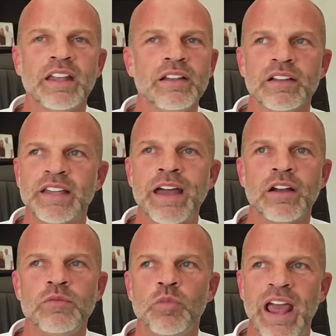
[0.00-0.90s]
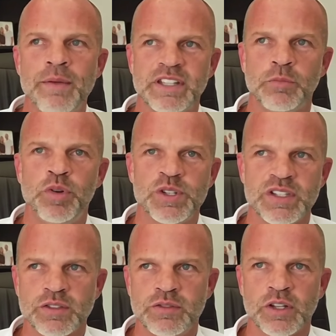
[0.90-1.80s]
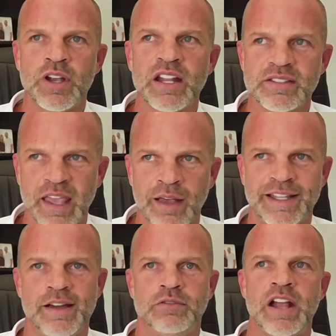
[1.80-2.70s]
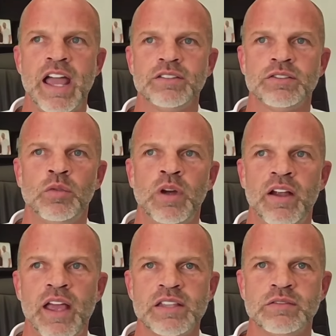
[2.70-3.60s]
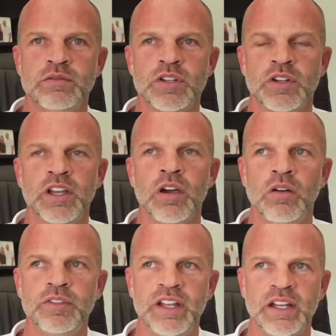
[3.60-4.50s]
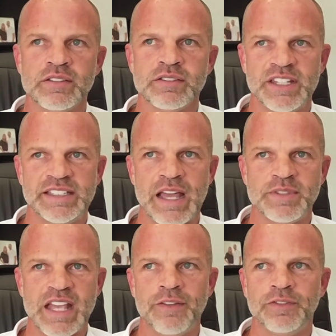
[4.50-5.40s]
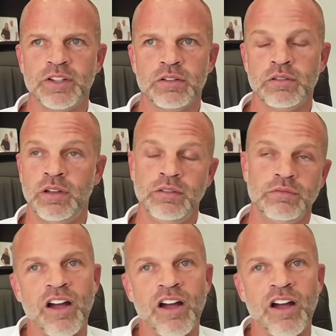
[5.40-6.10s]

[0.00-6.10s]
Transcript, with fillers: getting a little tighter. And what happens that pushes the credit scale down, right? So whereas during COVID and some of the times after, and